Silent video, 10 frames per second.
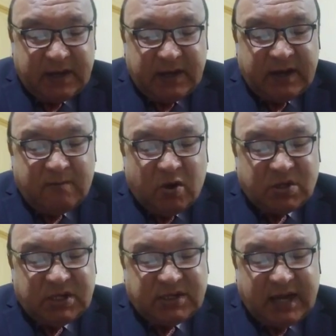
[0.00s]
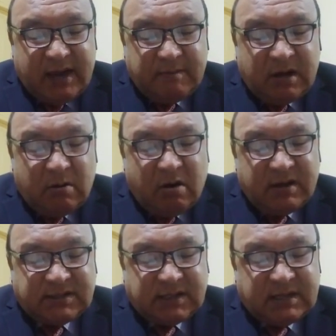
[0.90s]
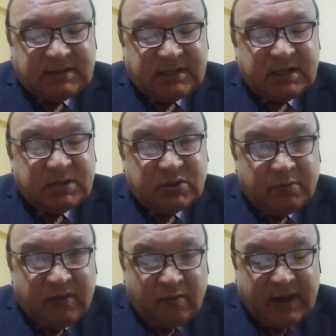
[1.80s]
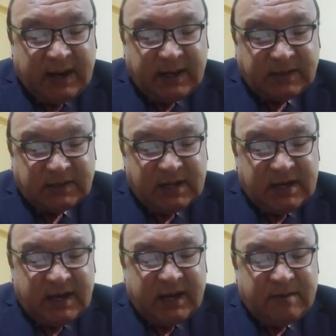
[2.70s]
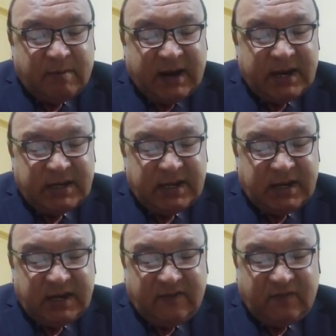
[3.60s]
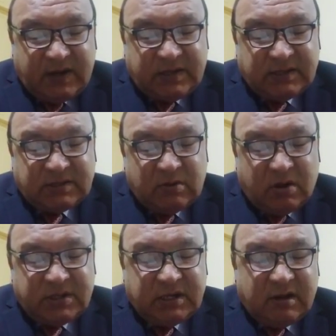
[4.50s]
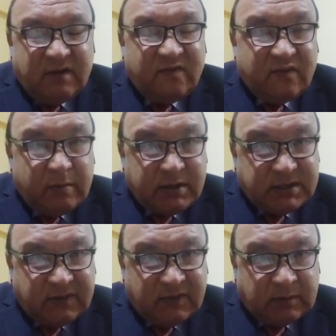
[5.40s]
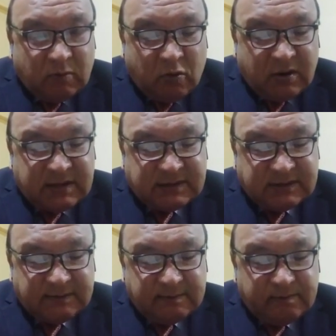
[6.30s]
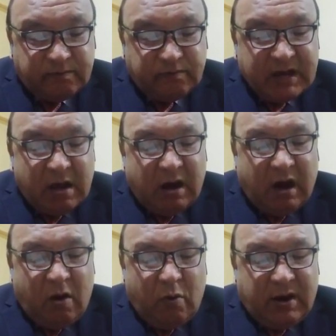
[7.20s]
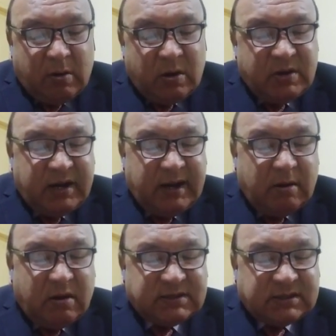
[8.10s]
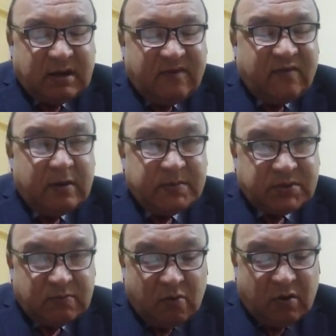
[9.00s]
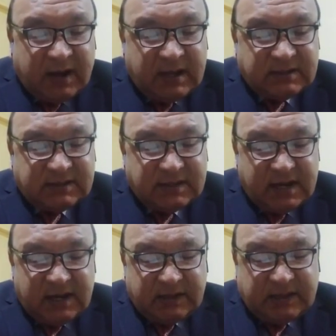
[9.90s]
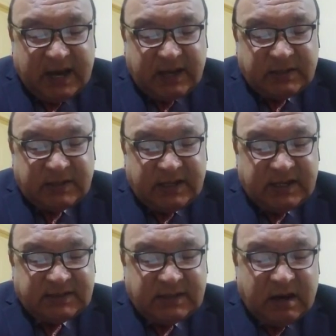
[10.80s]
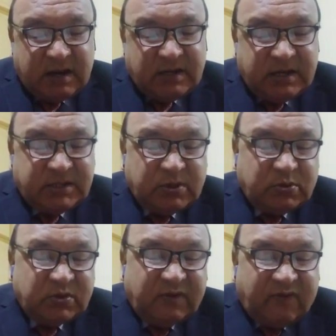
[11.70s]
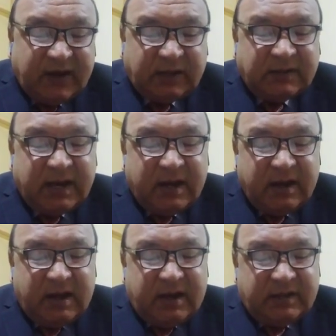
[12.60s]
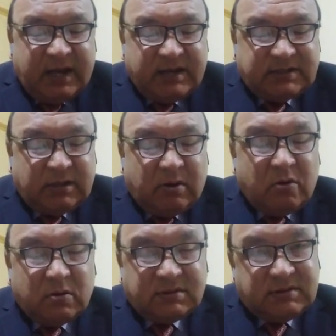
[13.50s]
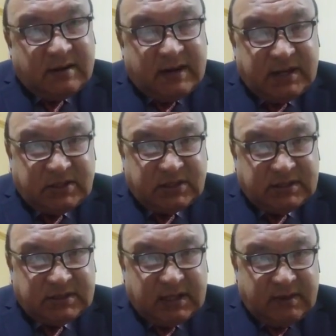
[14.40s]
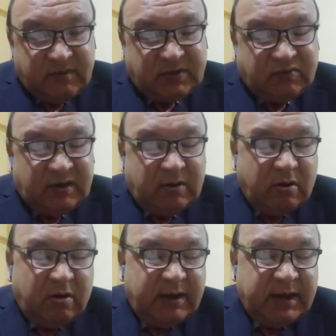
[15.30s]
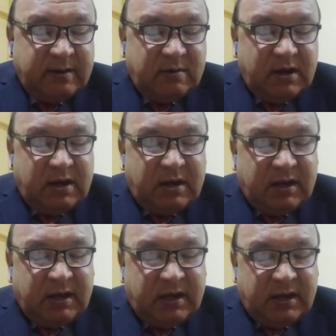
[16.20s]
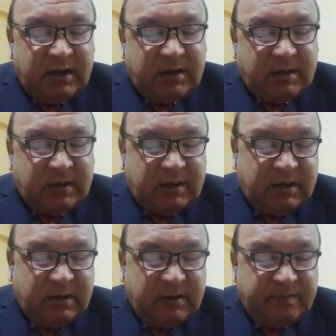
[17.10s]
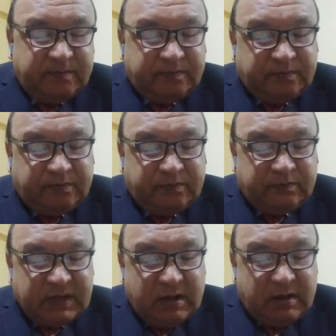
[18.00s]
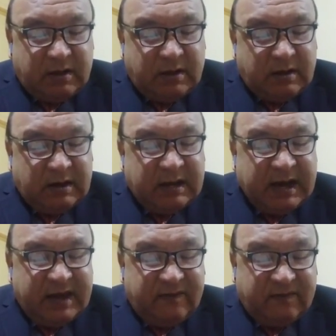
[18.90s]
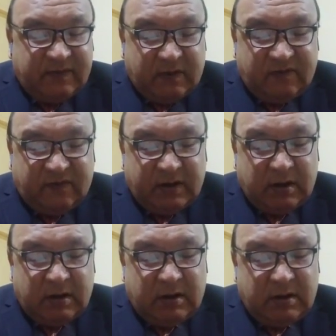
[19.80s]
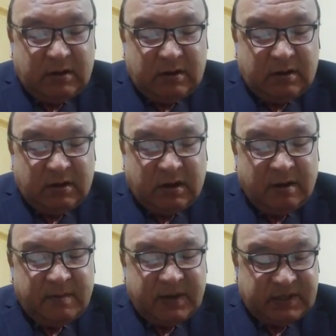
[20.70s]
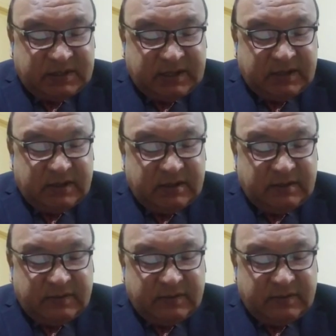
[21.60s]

In modern time, a law is considered to be valid and binding if it is not in conformity with morals. How were ordinary laws conformed to morals? That is largely due to the fact that there is a close relations between law and and uh, life of a community.